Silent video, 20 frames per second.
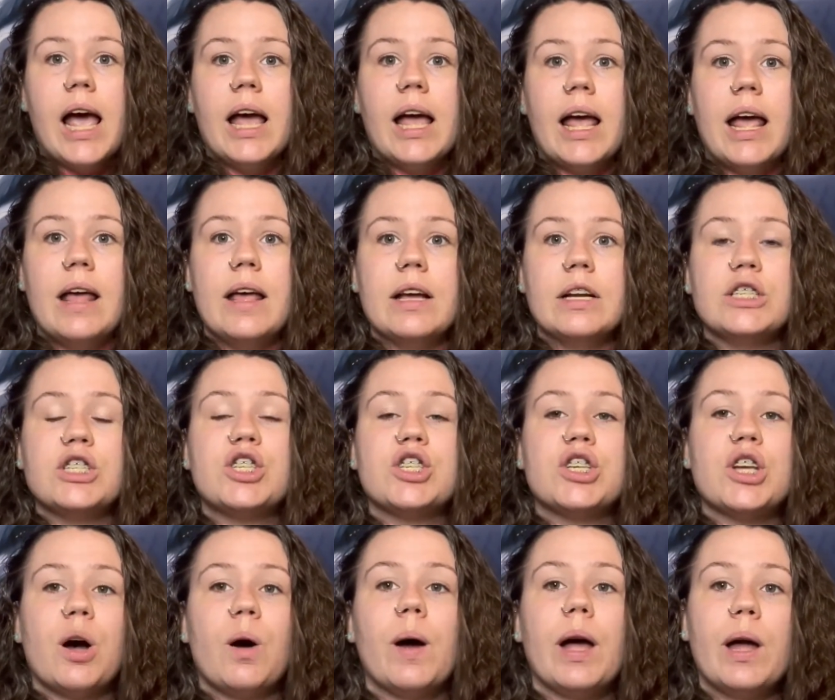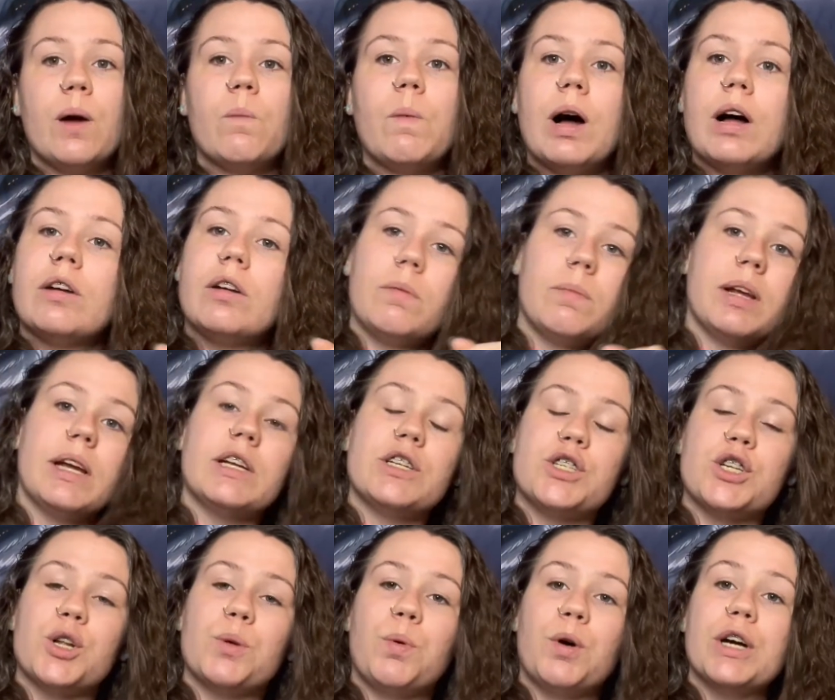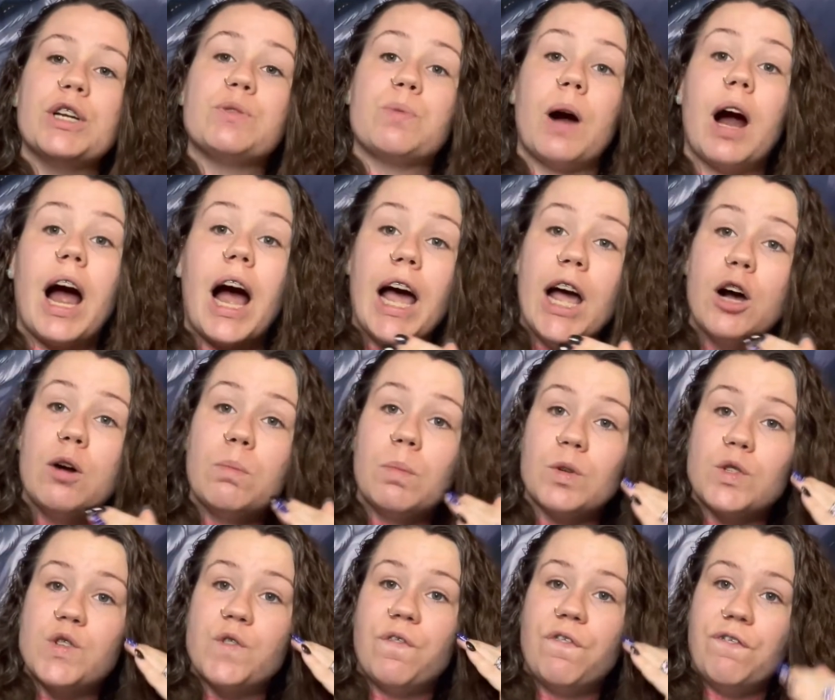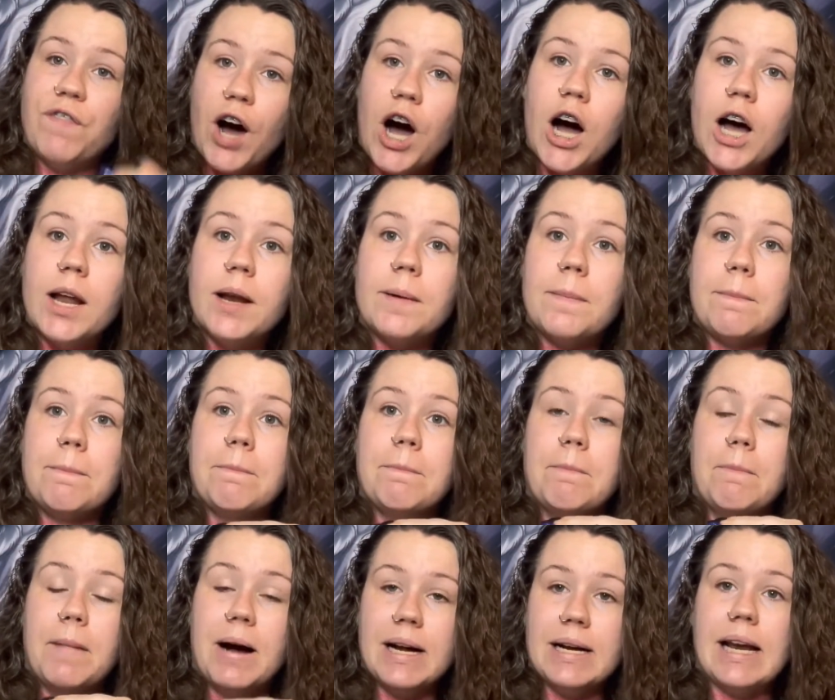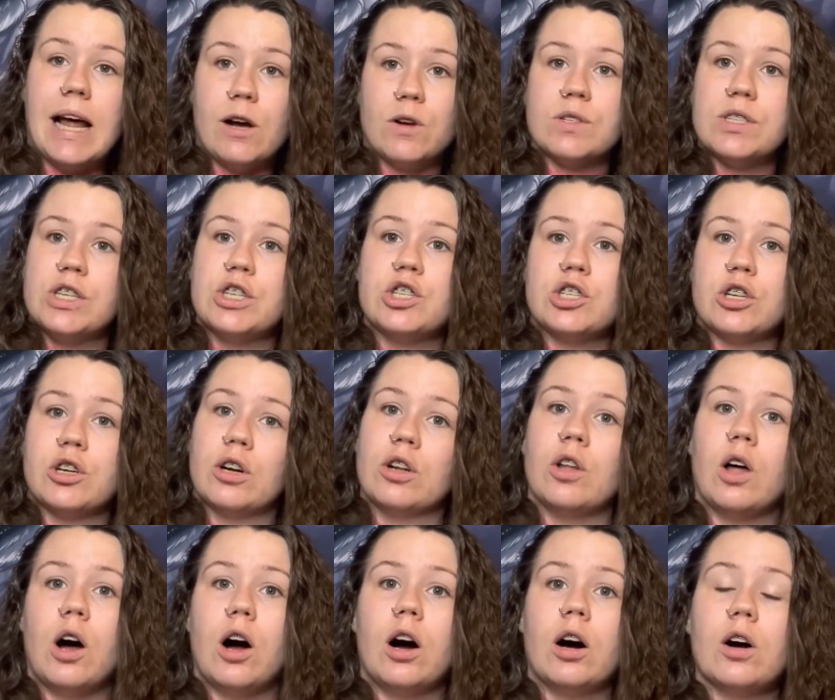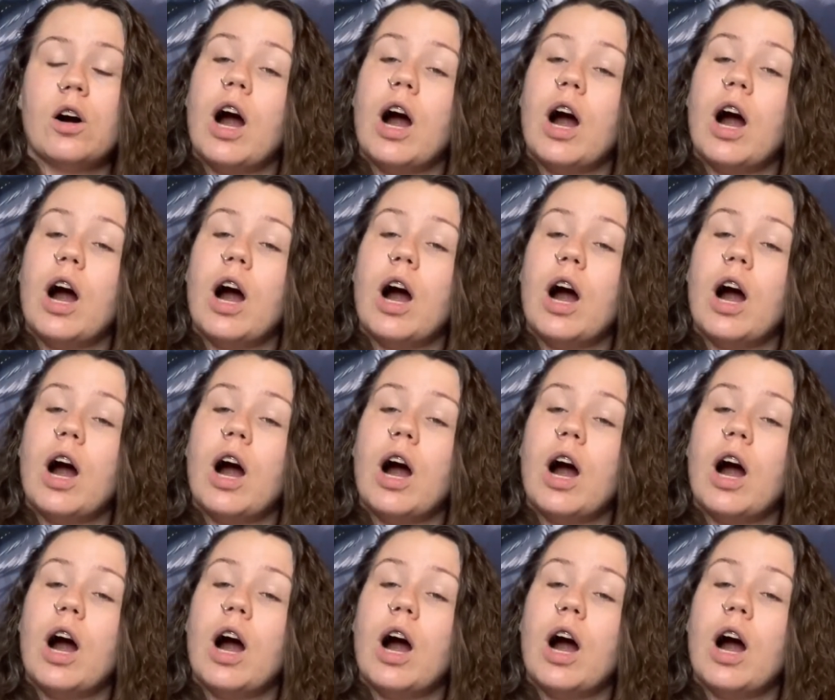And so it wound up getting to the point where I almost fought my now sister-in-law,